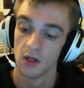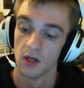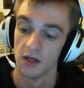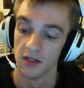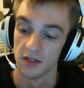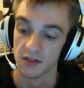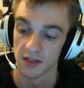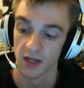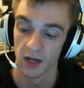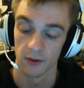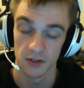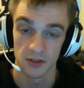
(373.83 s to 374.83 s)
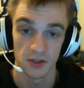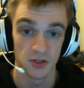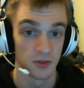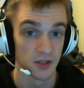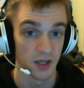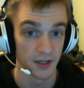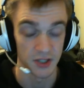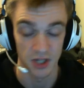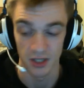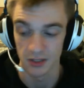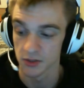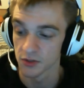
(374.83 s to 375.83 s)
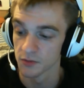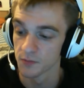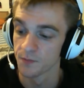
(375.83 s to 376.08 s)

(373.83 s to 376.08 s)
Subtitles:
He is a character, so he can challenge.